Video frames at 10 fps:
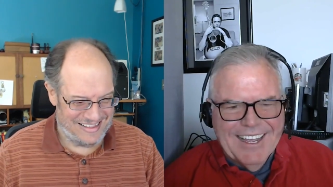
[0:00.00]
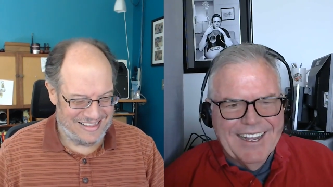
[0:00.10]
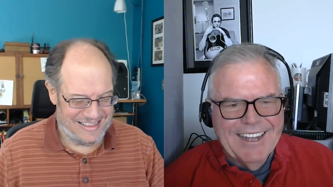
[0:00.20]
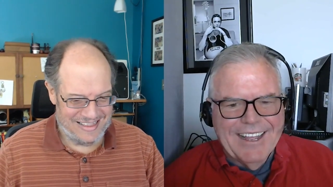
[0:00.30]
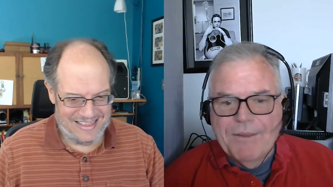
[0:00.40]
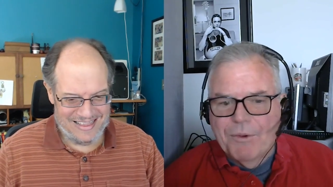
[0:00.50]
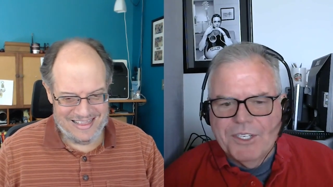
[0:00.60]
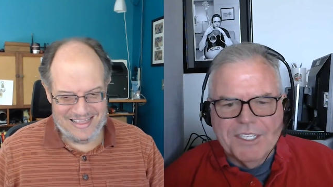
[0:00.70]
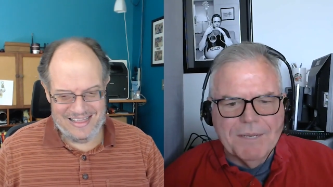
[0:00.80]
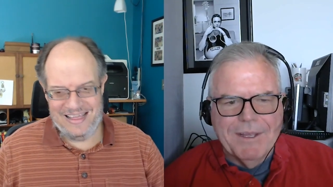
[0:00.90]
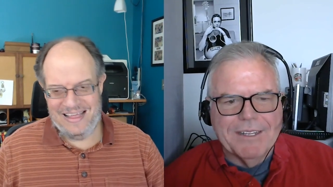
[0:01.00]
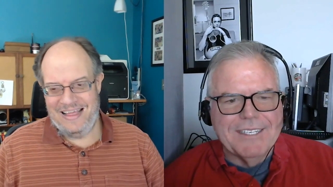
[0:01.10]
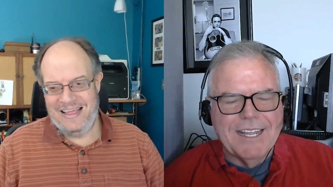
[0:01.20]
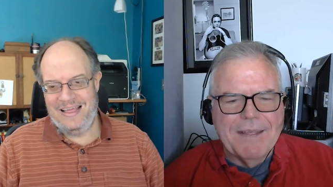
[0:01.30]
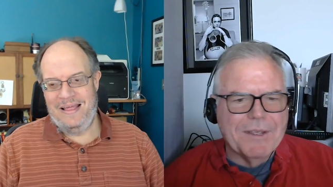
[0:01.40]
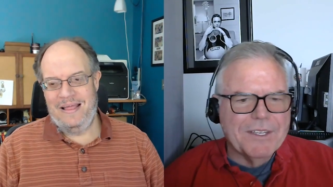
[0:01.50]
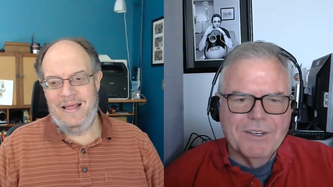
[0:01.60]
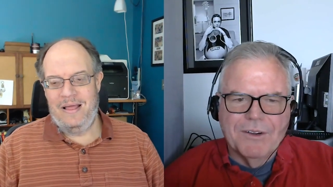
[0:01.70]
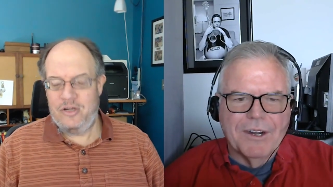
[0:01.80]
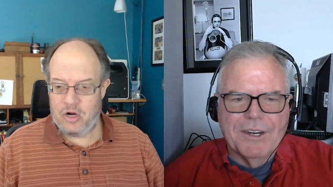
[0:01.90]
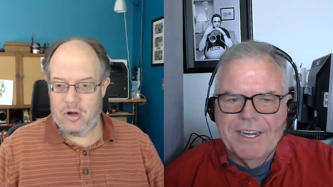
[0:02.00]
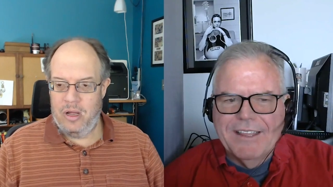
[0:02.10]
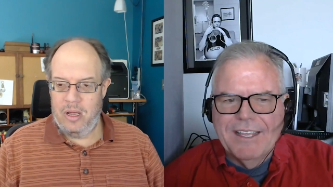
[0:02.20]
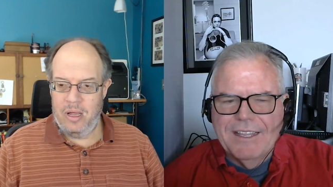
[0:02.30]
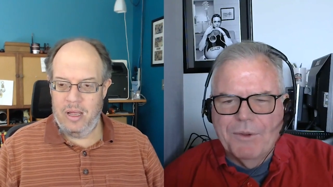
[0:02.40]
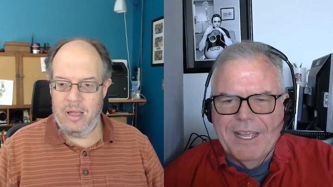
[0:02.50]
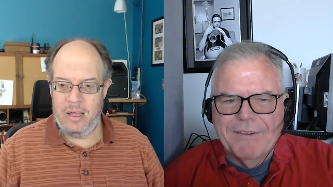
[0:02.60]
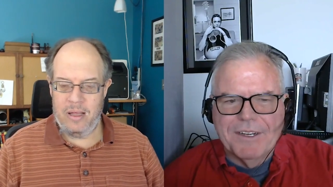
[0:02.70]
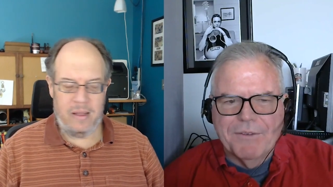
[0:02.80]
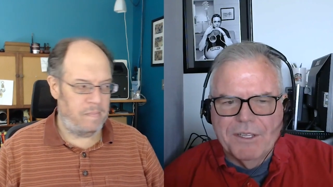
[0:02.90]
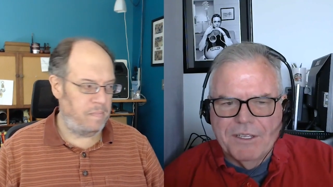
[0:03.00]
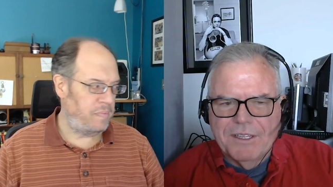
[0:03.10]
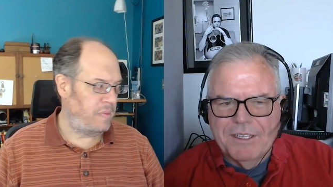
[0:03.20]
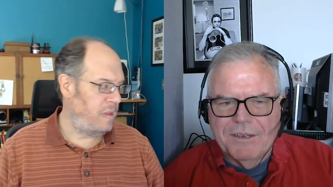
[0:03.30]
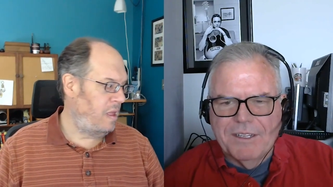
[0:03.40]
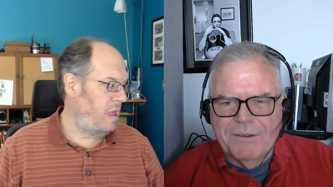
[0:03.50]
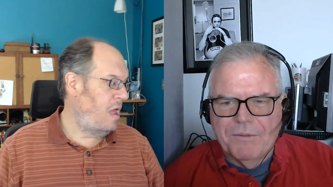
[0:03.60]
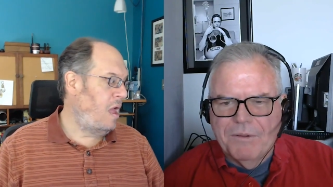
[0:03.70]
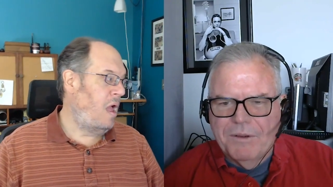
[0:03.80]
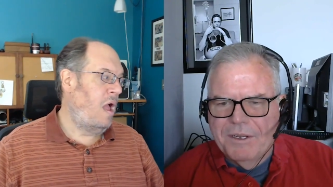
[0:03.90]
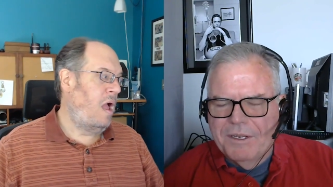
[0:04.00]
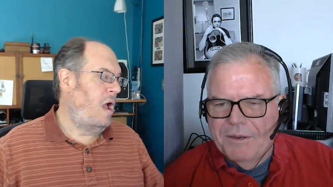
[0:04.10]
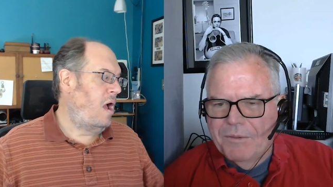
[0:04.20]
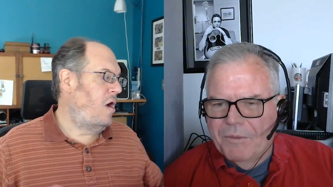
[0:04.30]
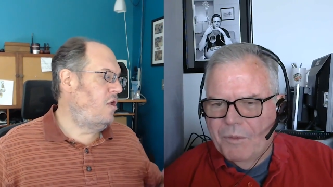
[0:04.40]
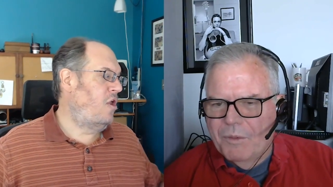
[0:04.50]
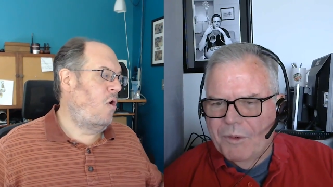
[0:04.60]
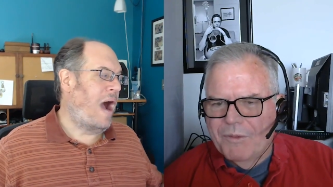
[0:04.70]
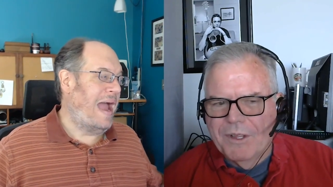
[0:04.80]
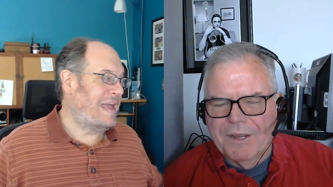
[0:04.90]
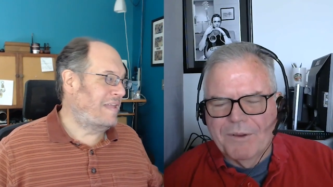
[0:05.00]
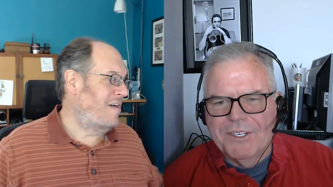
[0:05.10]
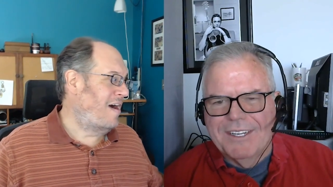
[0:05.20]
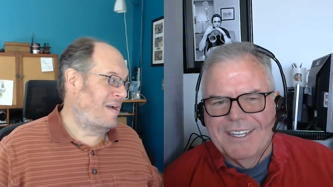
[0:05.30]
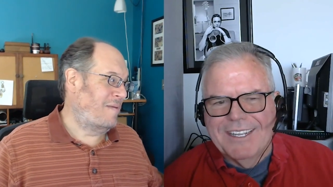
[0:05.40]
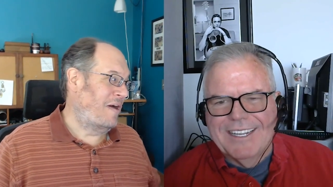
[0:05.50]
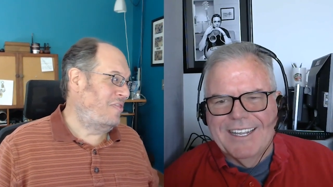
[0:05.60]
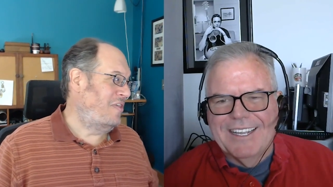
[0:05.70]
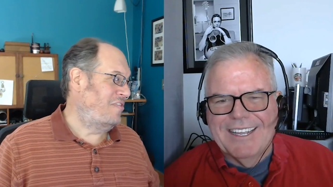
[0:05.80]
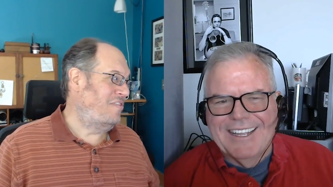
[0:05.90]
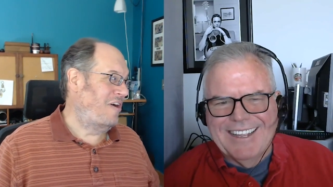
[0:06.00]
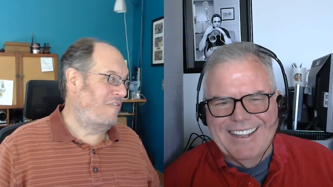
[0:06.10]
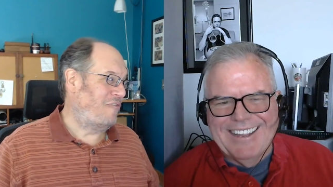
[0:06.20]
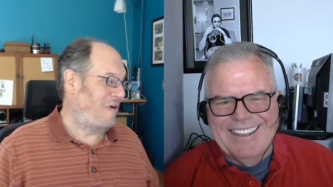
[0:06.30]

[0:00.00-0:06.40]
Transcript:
Speaker 1: uh, hey, we're just about at time. Is there are, anything that we haven't covered that, that, that
Speaker 2: you know i could talk about this stuff